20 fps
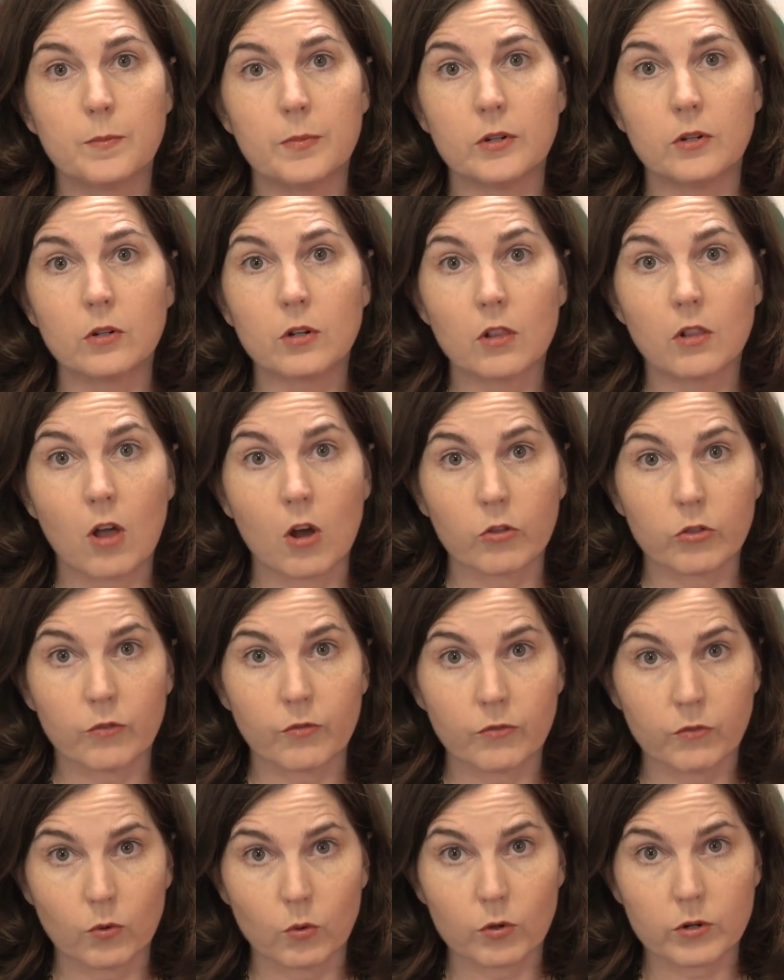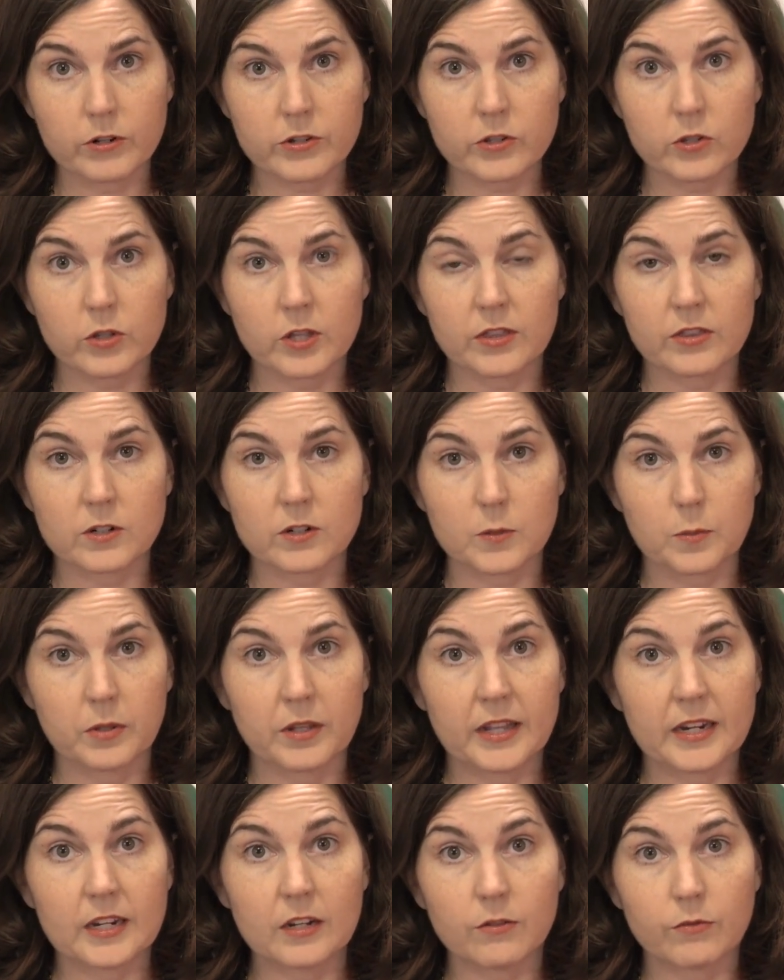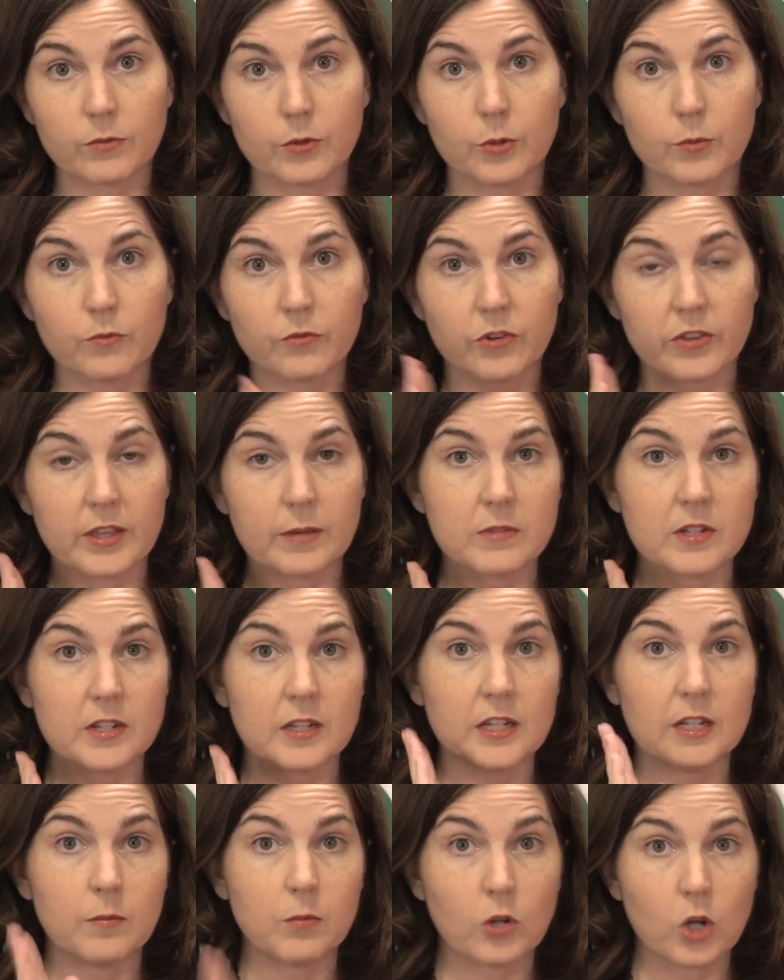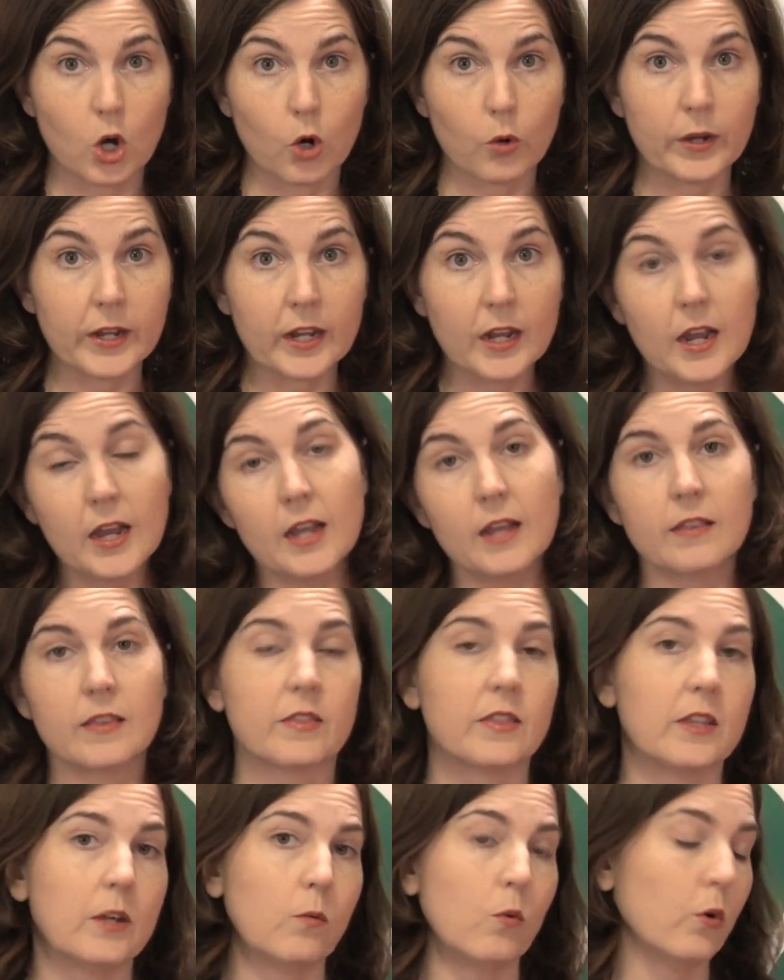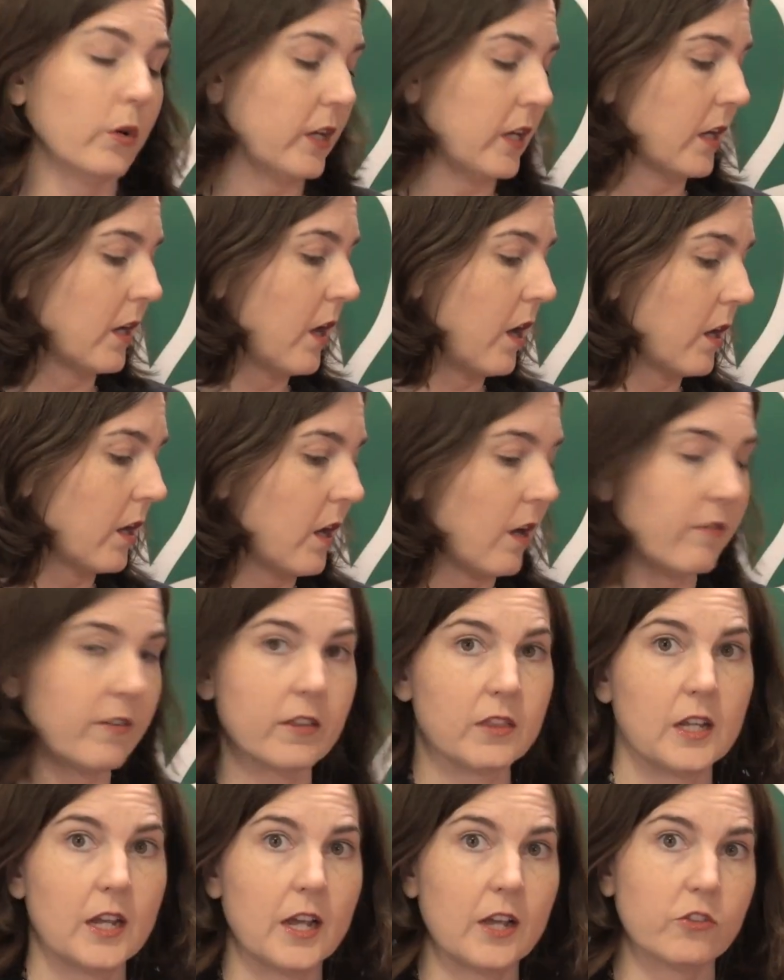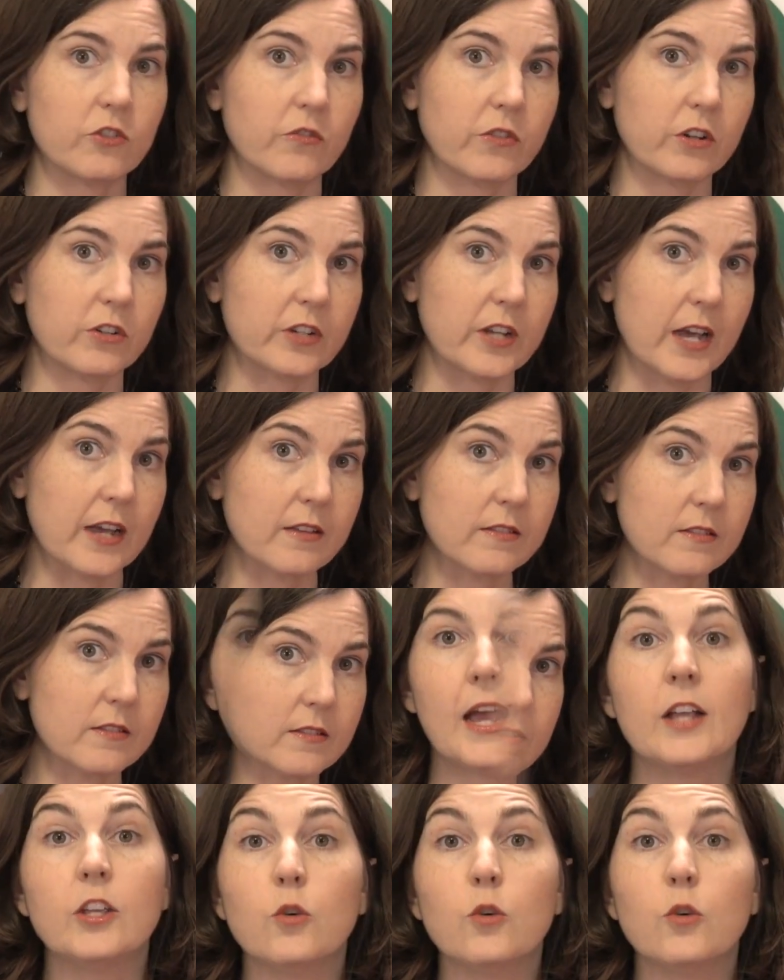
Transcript: build along the floor so that there's plenty of room for them to keep going, that they won't get cut off at the edge of their desks.